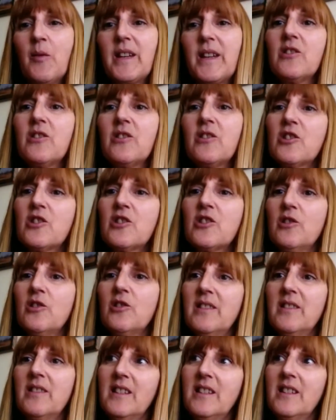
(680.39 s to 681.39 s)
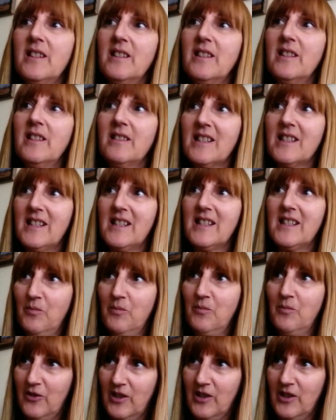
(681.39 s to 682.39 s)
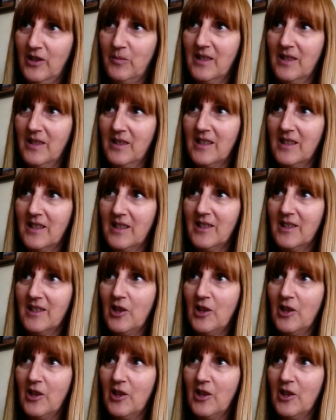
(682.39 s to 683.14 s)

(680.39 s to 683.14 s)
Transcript: because during the 7-week treatment,